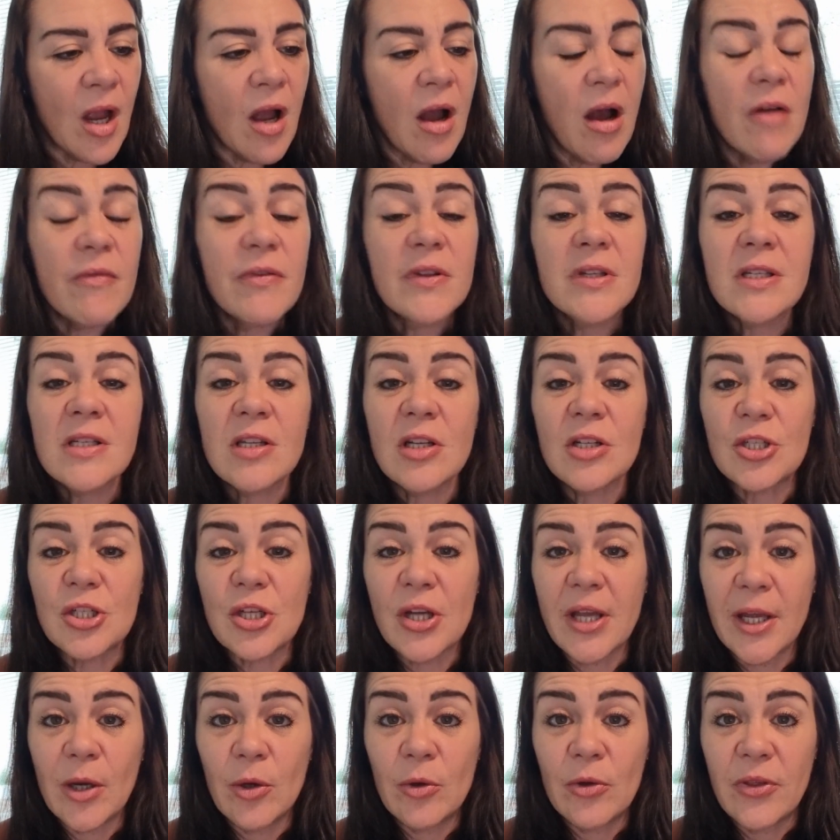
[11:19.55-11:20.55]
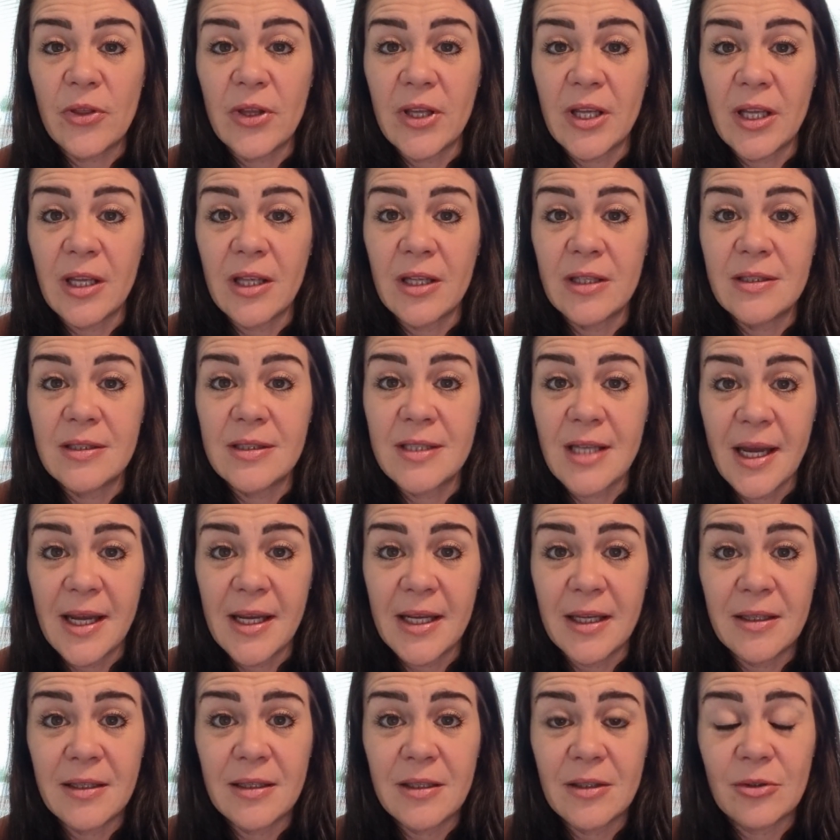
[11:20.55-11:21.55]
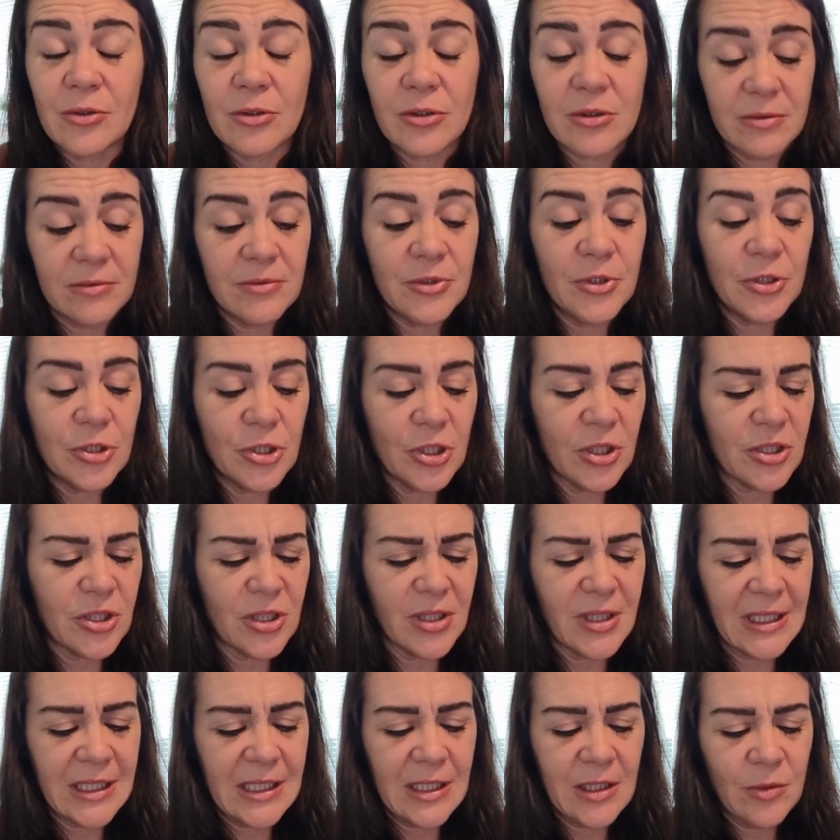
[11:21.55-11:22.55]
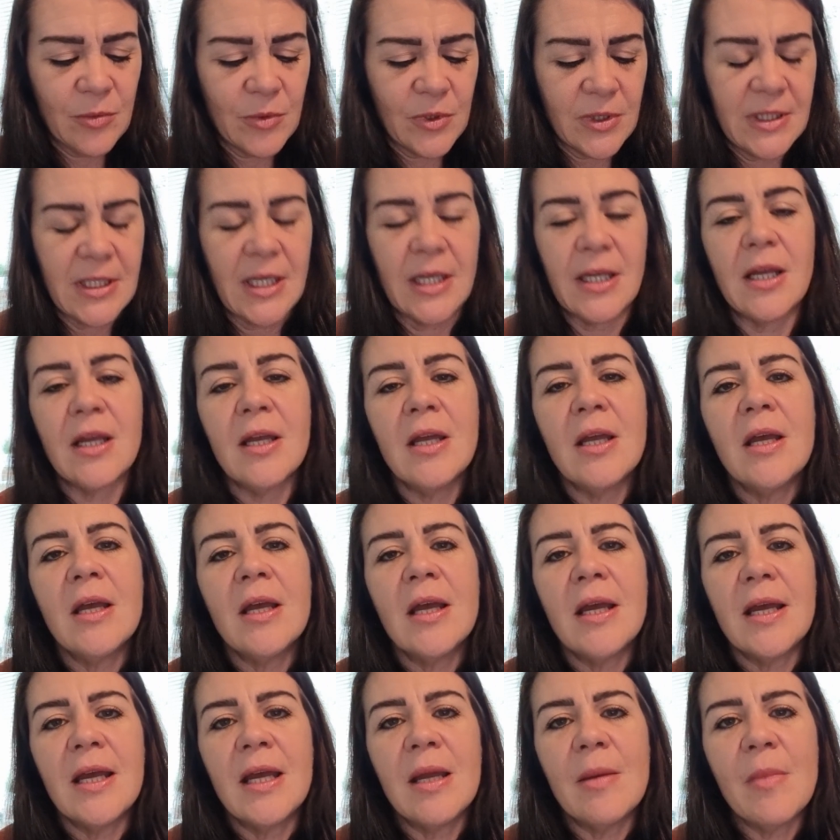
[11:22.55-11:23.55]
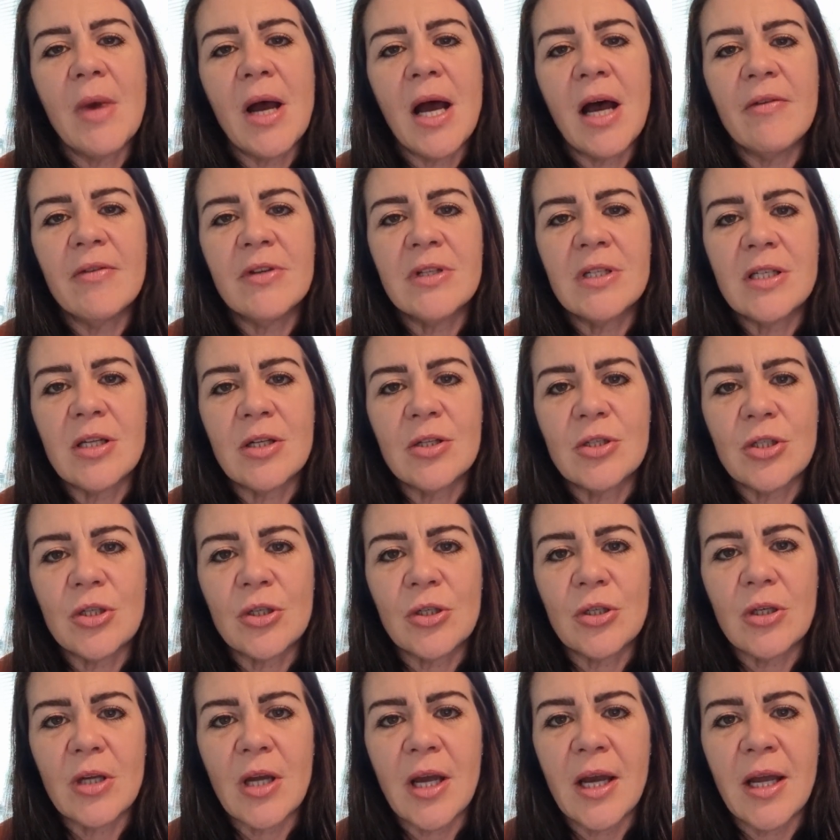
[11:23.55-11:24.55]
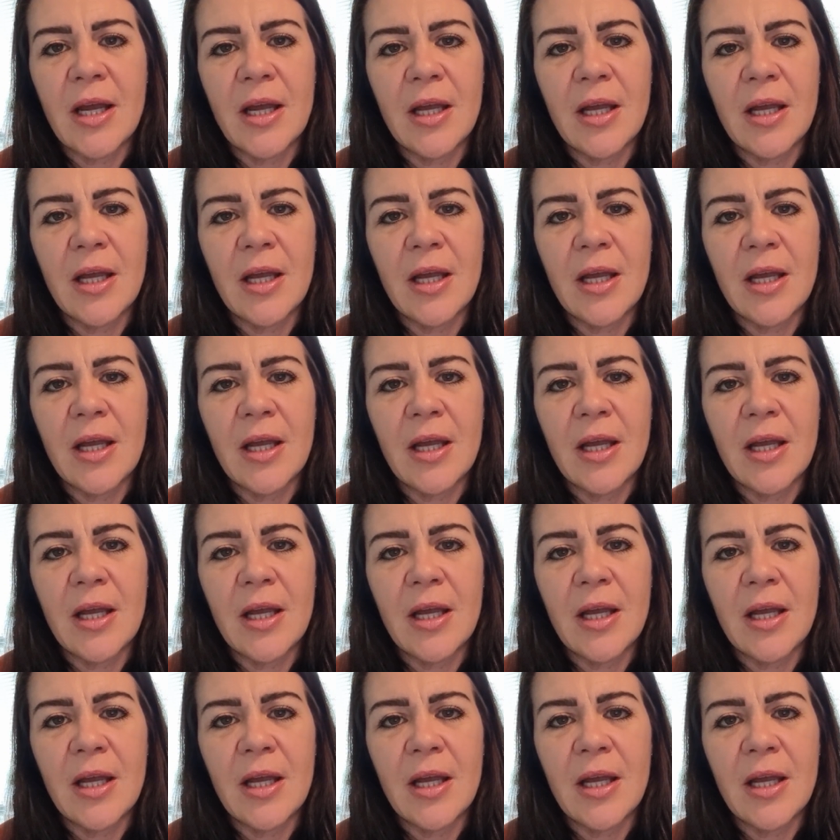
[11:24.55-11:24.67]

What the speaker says: having such a healthy diet or nutrition, I hate the word diet, having such a